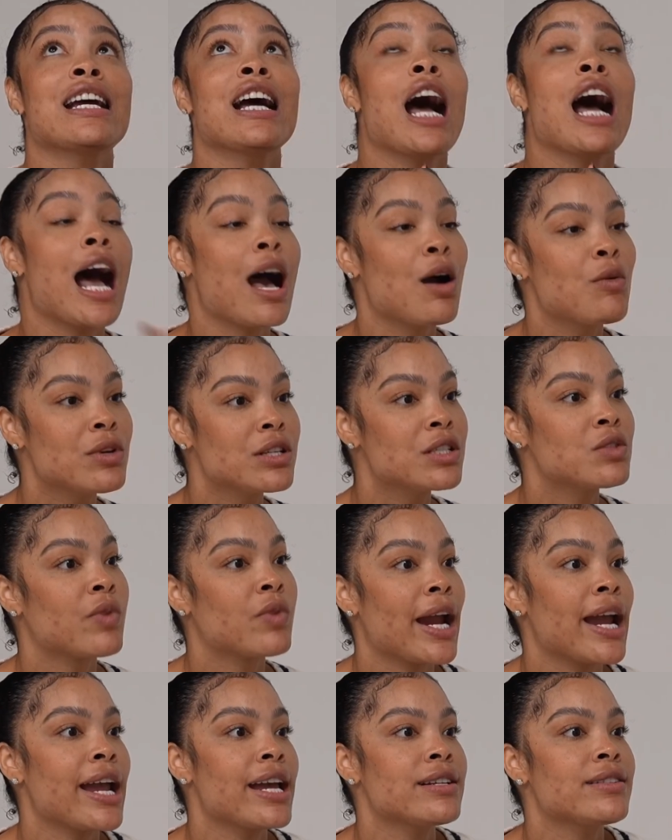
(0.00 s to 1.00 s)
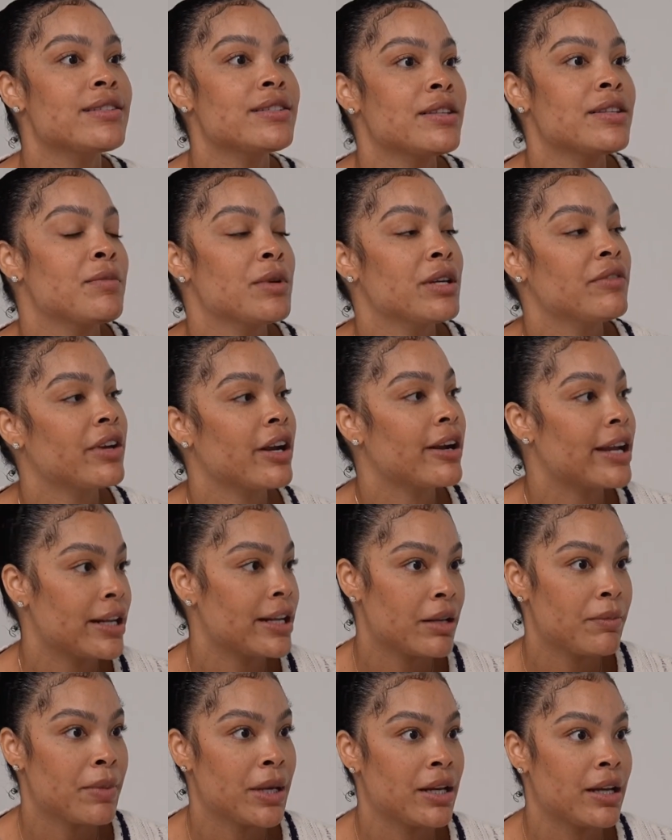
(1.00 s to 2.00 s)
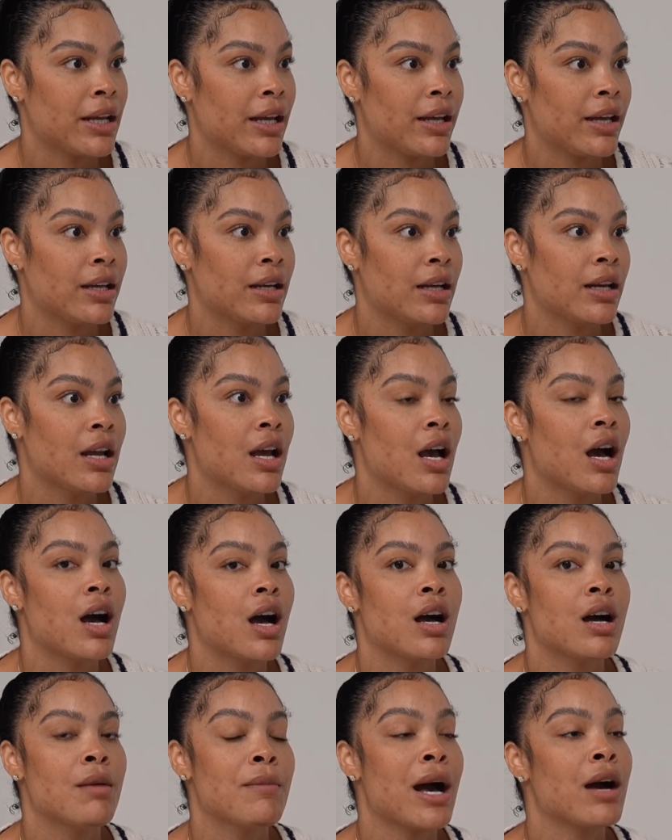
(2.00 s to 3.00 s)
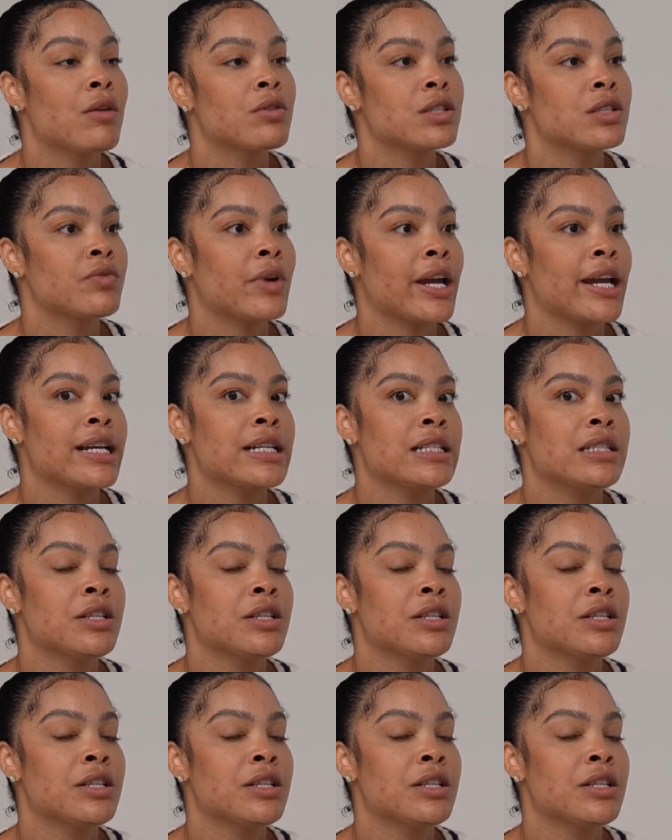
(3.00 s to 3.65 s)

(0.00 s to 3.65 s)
I was raised to be very independent. I was raised,